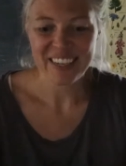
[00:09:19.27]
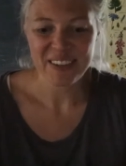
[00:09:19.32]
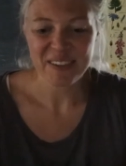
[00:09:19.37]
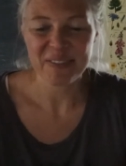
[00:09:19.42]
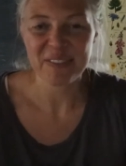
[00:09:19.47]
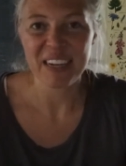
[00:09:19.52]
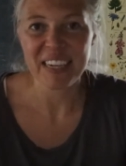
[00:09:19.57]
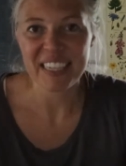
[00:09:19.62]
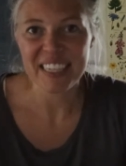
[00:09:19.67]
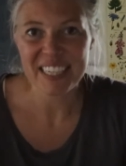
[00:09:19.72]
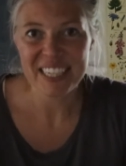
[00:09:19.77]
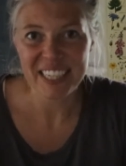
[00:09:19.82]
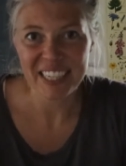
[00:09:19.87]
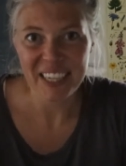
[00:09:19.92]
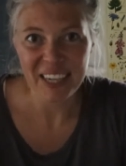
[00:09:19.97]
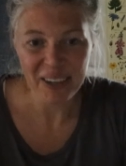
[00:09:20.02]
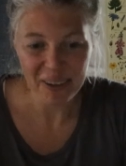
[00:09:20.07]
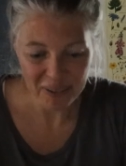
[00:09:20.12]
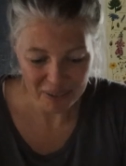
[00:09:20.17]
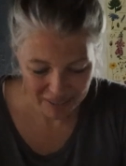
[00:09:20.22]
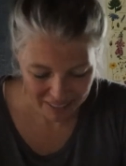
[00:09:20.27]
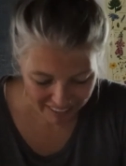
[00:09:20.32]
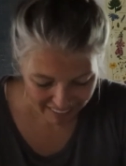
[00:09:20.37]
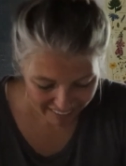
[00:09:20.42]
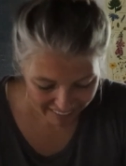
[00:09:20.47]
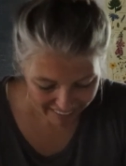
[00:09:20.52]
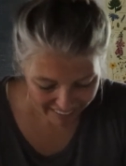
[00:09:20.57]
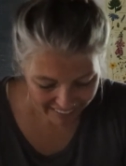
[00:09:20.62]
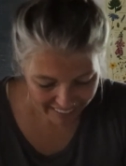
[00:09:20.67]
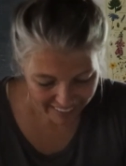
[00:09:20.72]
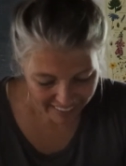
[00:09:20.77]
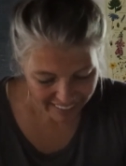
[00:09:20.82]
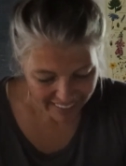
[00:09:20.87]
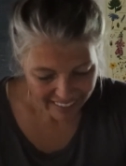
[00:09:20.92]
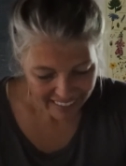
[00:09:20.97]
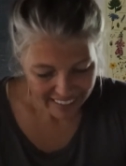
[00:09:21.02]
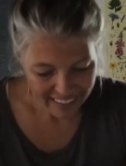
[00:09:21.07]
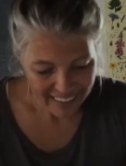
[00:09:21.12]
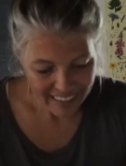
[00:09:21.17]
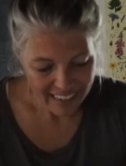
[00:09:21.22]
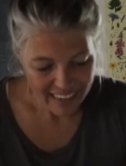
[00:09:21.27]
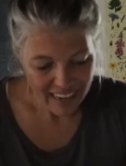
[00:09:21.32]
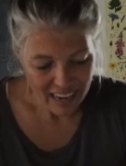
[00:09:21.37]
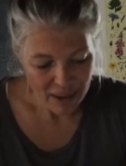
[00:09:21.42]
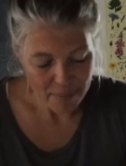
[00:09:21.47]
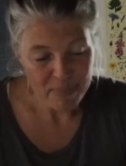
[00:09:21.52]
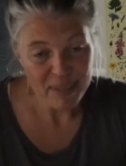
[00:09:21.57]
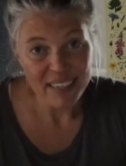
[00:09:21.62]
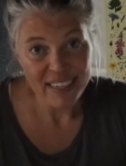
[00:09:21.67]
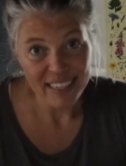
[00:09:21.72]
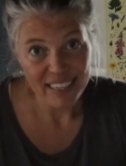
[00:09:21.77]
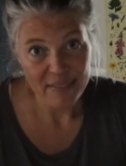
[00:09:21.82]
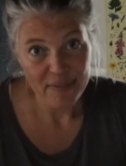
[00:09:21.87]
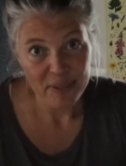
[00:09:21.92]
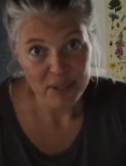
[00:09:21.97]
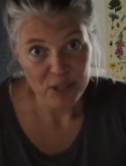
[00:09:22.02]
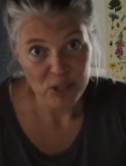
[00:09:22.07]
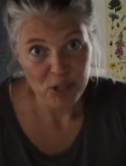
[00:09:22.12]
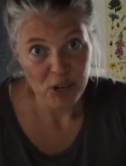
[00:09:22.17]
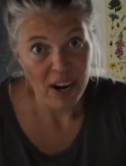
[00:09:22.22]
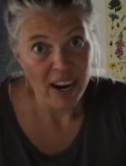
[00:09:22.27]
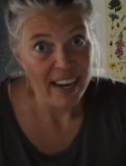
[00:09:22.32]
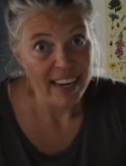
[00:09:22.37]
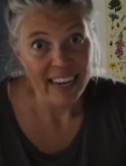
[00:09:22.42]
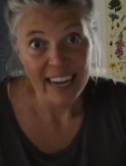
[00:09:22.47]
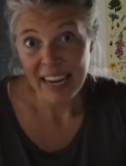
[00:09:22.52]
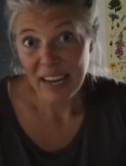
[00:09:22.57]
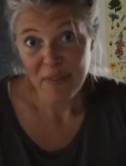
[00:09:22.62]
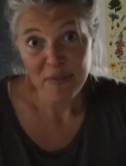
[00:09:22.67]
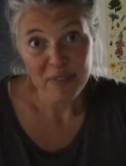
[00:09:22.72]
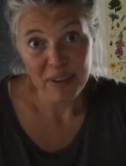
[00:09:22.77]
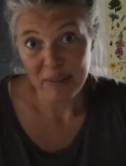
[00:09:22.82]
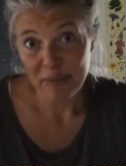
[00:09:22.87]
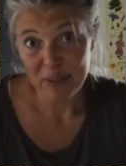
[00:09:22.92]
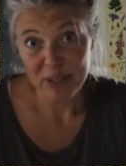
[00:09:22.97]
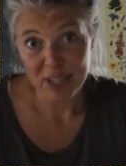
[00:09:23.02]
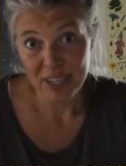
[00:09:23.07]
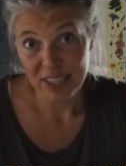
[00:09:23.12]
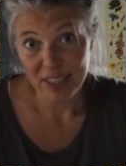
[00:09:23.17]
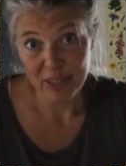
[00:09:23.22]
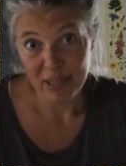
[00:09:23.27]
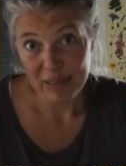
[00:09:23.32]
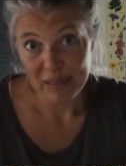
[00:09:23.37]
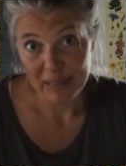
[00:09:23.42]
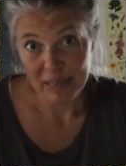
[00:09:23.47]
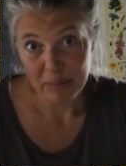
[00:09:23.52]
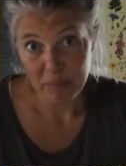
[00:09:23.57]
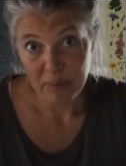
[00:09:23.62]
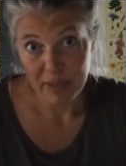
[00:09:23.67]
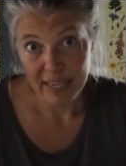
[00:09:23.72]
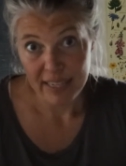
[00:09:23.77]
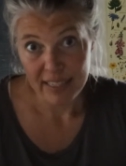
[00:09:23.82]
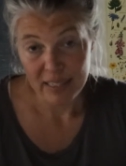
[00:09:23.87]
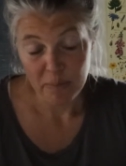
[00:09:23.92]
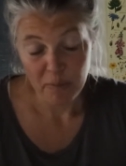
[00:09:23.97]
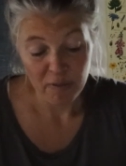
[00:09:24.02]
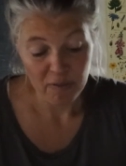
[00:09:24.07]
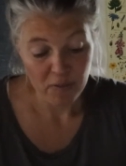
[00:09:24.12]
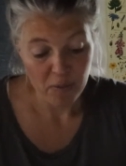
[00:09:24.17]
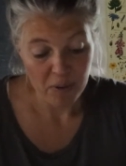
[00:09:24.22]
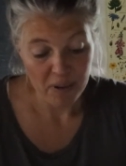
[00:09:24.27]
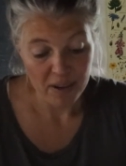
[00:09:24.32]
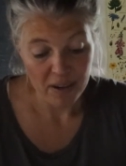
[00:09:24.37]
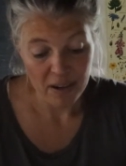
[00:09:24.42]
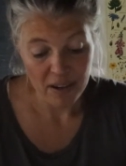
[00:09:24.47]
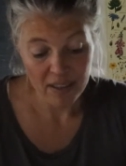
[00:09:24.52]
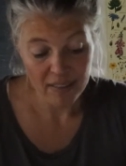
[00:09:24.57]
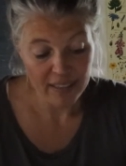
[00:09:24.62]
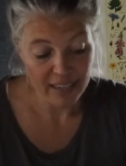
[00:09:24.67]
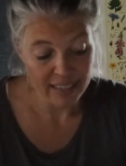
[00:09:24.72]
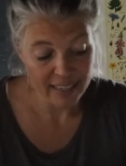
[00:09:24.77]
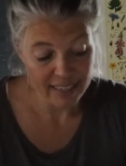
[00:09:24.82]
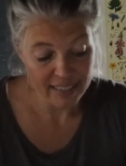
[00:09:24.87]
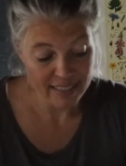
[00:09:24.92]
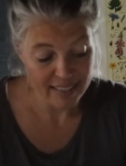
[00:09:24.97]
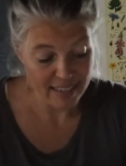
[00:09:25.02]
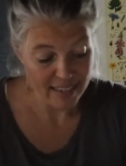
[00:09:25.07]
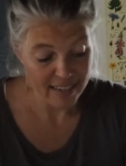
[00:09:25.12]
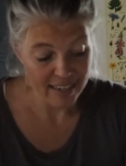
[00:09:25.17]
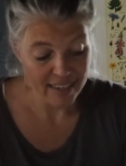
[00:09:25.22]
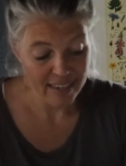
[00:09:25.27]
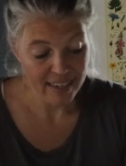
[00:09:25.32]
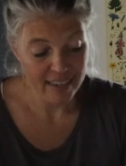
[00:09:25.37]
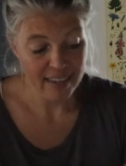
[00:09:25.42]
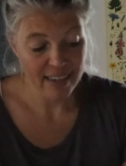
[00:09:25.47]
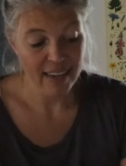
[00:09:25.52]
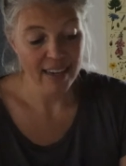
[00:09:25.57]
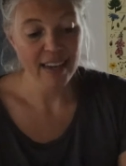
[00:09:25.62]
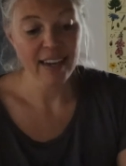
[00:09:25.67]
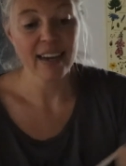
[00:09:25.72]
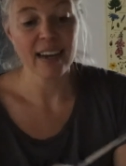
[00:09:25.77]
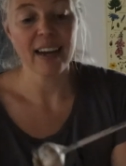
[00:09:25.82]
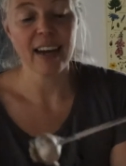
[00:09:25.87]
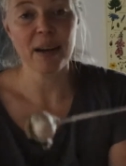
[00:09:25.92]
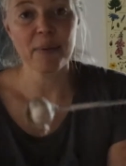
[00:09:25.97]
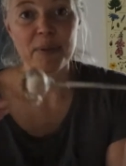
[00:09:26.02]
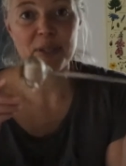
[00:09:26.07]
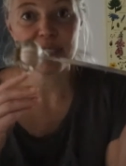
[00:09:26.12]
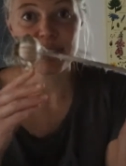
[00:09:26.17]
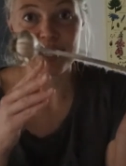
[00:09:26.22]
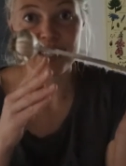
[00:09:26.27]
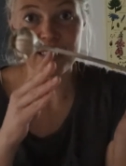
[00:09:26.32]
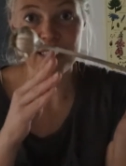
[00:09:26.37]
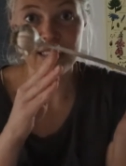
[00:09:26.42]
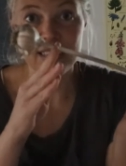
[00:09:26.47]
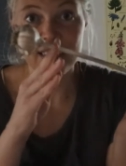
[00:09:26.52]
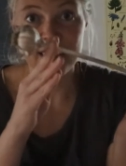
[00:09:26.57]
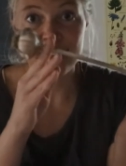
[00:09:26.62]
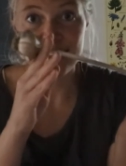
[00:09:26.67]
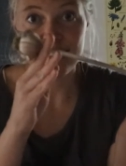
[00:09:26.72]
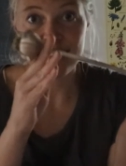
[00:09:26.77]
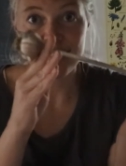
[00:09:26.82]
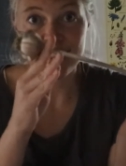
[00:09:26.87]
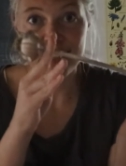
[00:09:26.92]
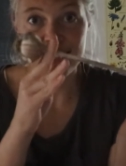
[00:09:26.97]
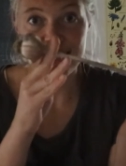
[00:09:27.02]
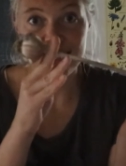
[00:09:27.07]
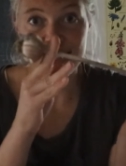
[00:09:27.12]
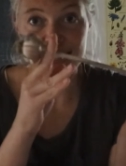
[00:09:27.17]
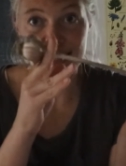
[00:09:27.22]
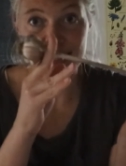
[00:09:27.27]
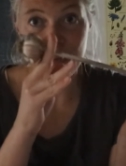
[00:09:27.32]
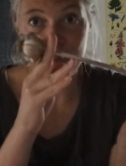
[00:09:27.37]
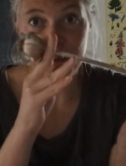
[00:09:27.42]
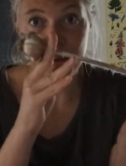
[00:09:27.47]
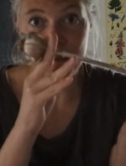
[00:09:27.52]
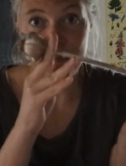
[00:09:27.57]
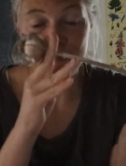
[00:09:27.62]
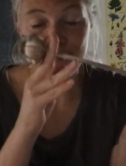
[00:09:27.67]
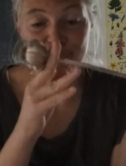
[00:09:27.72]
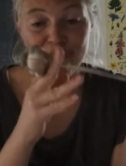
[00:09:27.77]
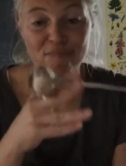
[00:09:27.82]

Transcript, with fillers: ready to go. I'm gonna give it a try. I have never done garlic braids before. Like I said, I would just snip it,